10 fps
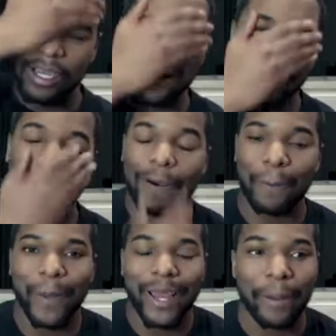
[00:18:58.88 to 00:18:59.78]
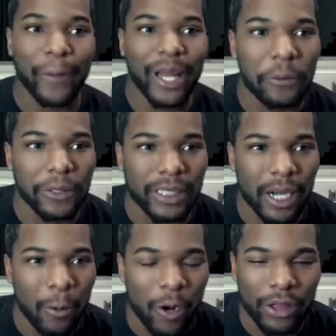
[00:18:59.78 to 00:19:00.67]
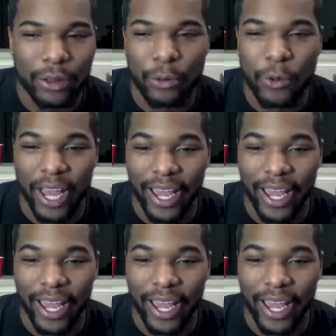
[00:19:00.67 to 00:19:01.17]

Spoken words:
Oh, man. But that was 1 through